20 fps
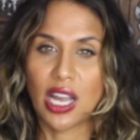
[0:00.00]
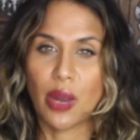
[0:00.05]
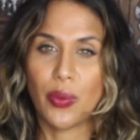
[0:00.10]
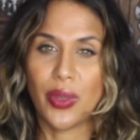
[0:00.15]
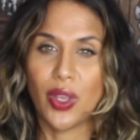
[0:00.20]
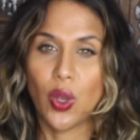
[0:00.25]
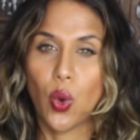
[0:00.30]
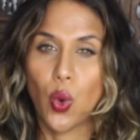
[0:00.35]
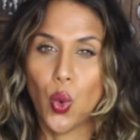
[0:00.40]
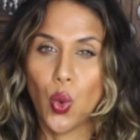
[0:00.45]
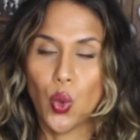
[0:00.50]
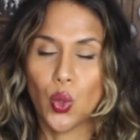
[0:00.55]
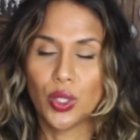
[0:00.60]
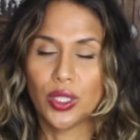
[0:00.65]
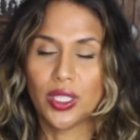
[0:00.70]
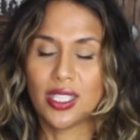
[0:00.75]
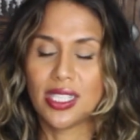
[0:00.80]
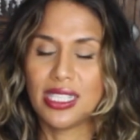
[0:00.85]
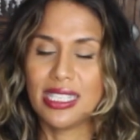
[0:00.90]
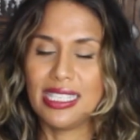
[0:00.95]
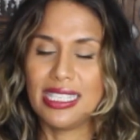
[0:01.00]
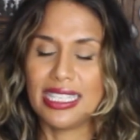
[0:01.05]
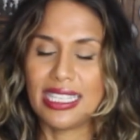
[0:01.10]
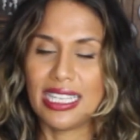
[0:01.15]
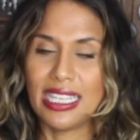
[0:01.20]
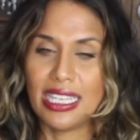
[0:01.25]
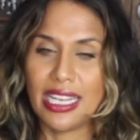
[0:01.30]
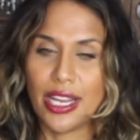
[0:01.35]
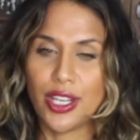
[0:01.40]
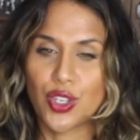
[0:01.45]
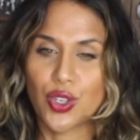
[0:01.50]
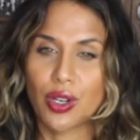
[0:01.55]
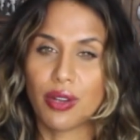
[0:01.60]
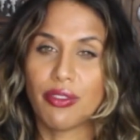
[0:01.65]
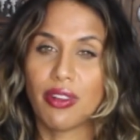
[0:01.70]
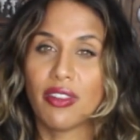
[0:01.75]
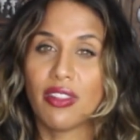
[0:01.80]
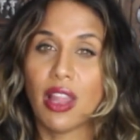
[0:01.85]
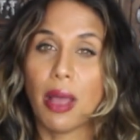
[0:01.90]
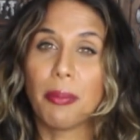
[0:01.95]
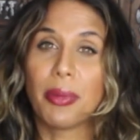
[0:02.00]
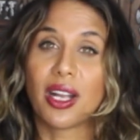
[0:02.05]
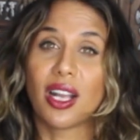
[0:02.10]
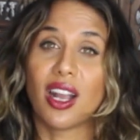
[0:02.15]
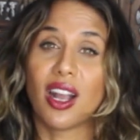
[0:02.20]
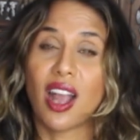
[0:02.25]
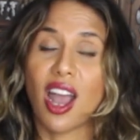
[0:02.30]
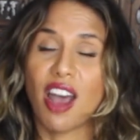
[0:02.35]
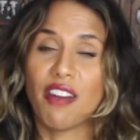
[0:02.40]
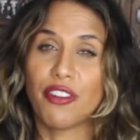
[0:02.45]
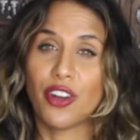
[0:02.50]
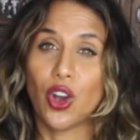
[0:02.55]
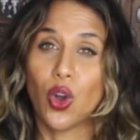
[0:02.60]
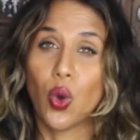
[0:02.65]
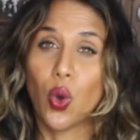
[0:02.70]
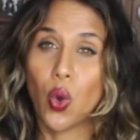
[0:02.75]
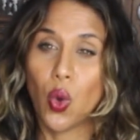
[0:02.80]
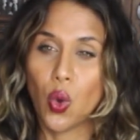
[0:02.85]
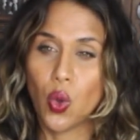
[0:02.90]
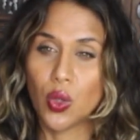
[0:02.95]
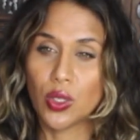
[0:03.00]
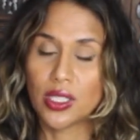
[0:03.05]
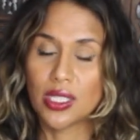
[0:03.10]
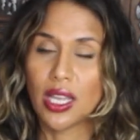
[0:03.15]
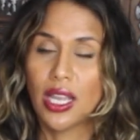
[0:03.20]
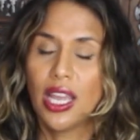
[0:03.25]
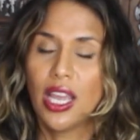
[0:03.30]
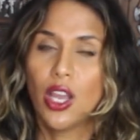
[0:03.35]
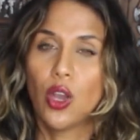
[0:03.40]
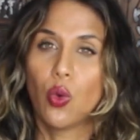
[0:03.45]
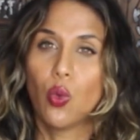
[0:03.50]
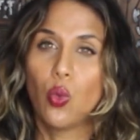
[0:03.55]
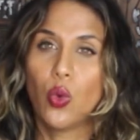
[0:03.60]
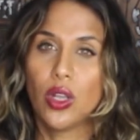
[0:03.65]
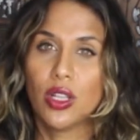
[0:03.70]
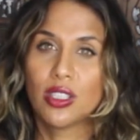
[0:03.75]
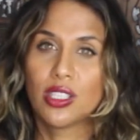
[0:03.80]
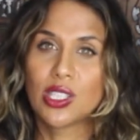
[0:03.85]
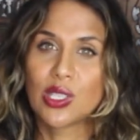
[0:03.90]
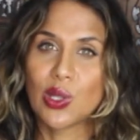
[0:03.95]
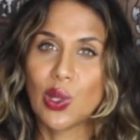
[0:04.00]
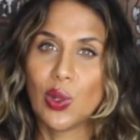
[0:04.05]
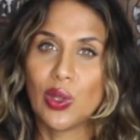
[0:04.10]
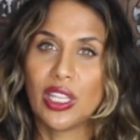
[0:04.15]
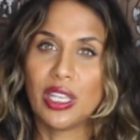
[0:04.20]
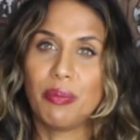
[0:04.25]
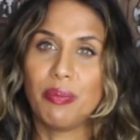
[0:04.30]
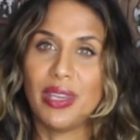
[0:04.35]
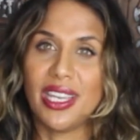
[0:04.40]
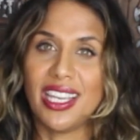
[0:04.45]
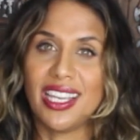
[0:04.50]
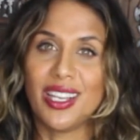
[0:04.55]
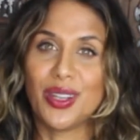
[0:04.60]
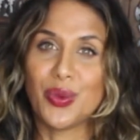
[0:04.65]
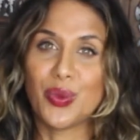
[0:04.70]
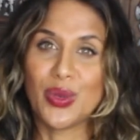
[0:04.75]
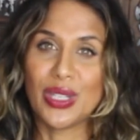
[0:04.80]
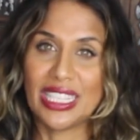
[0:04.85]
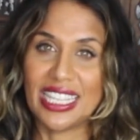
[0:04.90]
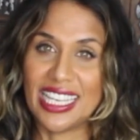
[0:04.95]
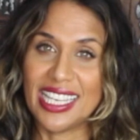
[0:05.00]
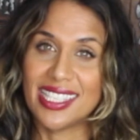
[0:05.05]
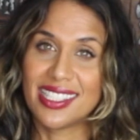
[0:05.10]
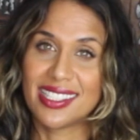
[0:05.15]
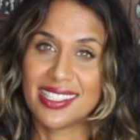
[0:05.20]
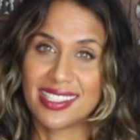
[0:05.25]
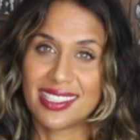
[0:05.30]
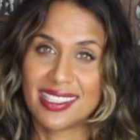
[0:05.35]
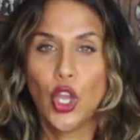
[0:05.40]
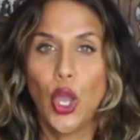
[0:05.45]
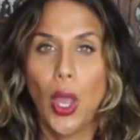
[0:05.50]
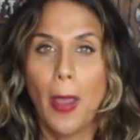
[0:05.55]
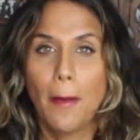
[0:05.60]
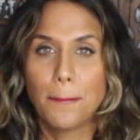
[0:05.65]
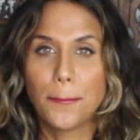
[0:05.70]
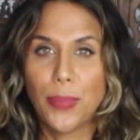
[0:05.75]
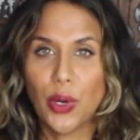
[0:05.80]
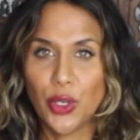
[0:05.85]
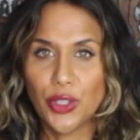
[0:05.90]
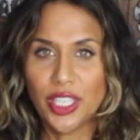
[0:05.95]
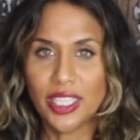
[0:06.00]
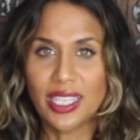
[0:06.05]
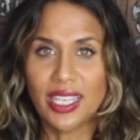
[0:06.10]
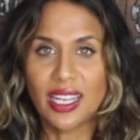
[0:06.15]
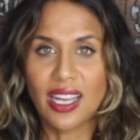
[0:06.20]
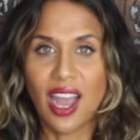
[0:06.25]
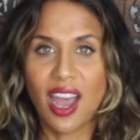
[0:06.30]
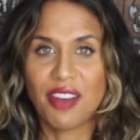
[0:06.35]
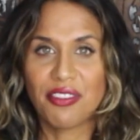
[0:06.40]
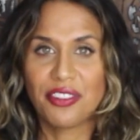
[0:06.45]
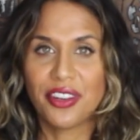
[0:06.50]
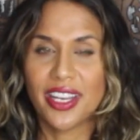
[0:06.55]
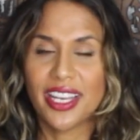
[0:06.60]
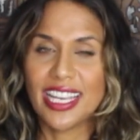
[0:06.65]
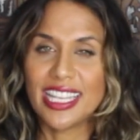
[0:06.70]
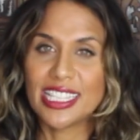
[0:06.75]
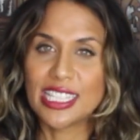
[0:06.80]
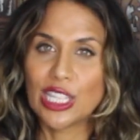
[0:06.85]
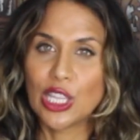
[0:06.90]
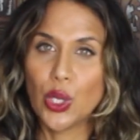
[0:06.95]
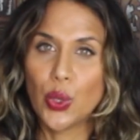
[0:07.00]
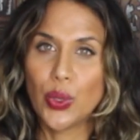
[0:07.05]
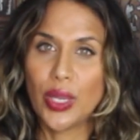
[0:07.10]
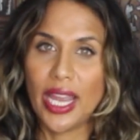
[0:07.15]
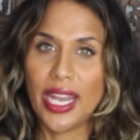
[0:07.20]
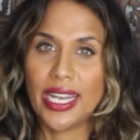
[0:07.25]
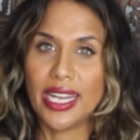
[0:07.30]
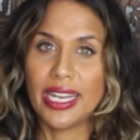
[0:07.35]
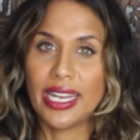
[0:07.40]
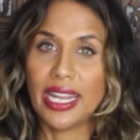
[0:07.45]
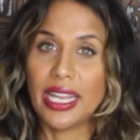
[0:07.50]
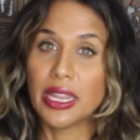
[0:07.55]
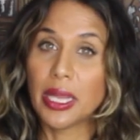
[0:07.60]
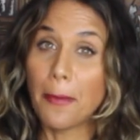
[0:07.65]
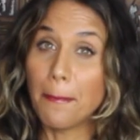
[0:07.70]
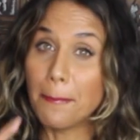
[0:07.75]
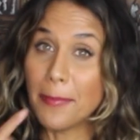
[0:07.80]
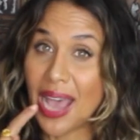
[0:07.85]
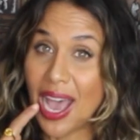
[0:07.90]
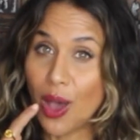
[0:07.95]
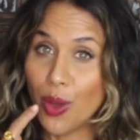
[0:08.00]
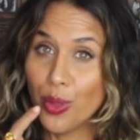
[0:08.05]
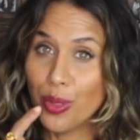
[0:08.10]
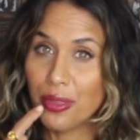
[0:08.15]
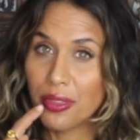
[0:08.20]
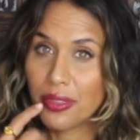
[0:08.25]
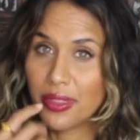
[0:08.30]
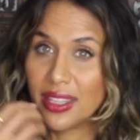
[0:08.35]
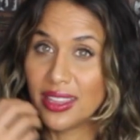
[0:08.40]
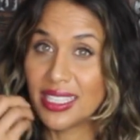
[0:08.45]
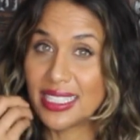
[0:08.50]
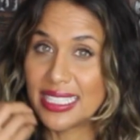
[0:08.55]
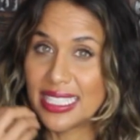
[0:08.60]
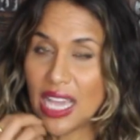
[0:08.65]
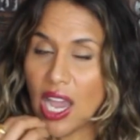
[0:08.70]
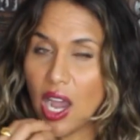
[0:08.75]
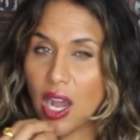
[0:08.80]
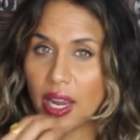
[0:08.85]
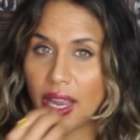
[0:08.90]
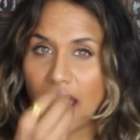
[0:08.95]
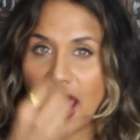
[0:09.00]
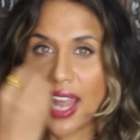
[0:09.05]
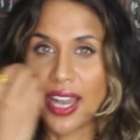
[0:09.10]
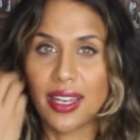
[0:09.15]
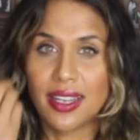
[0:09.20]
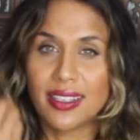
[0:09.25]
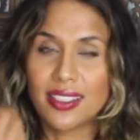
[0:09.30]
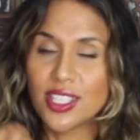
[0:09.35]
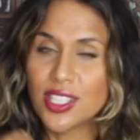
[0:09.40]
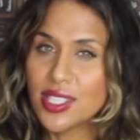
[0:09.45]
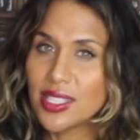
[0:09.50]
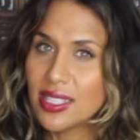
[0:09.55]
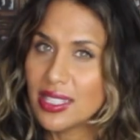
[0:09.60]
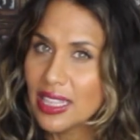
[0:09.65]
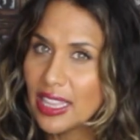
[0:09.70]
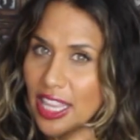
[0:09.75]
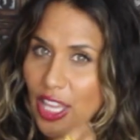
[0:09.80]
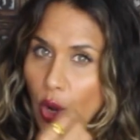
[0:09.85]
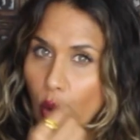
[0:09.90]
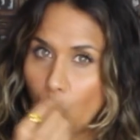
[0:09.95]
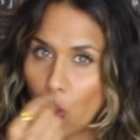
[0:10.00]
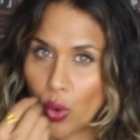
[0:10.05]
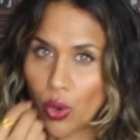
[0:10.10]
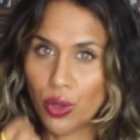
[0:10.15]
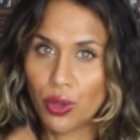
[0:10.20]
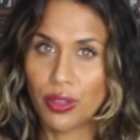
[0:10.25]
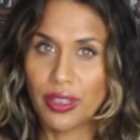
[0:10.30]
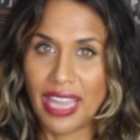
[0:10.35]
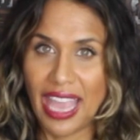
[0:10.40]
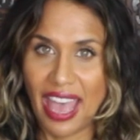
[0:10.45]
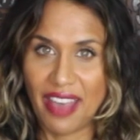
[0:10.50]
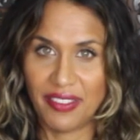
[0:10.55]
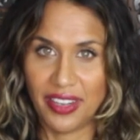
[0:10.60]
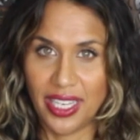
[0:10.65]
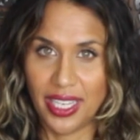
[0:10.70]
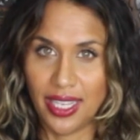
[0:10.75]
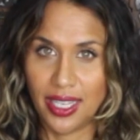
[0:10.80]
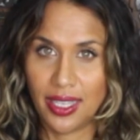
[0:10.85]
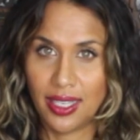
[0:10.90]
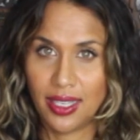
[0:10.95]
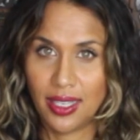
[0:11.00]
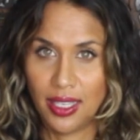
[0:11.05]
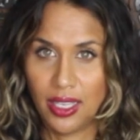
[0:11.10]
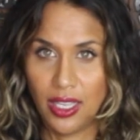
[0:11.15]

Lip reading: that we hold, the sticky nature of Avalambaka kapha holds, will slowly be released. Bodhika kapha is located in the mouth, in the tongue, and just the oral cavity.